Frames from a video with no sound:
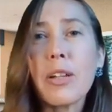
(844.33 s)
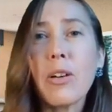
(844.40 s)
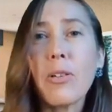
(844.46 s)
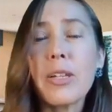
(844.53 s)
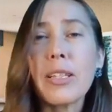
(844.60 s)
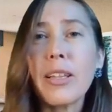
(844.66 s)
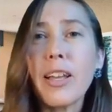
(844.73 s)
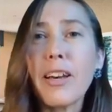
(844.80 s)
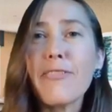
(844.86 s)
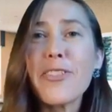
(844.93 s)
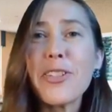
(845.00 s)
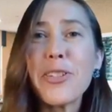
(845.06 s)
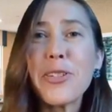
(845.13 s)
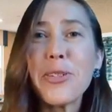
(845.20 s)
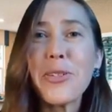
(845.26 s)
Always love
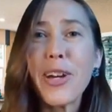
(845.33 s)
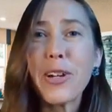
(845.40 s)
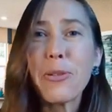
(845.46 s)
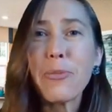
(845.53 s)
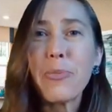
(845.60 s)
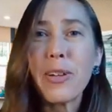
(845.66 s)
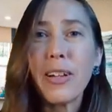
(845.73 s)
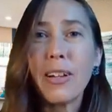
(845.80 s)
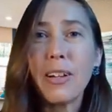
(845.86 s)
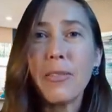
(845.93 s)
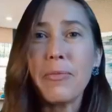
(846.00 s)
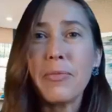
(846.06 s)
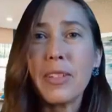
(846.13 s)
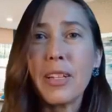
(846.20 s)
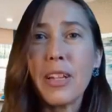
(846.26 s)
to help
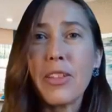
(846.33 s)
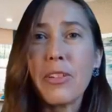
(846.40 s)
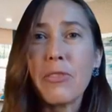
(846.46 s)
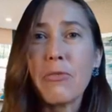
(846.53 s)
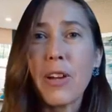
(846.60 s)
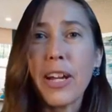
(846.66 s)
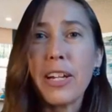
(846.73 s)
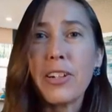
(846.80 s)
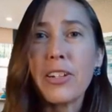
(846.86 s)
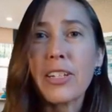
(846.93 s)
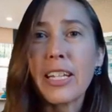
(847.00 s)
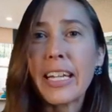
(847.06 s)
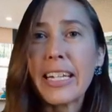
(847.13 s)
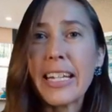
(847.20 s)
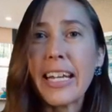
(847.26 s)
other
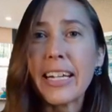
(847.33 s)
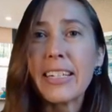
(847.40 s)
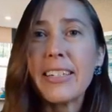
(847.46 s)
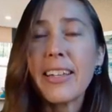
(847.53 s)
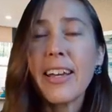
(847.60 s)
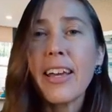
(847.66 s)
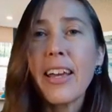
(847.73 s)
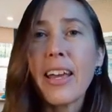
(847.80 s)
writers connect